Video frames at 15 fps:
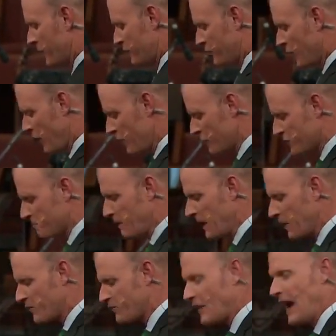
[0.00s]
the church
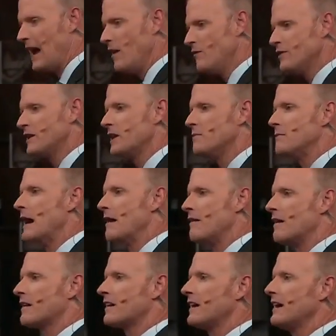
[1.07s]
being found in
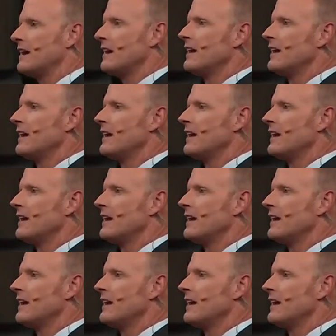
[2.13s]
America,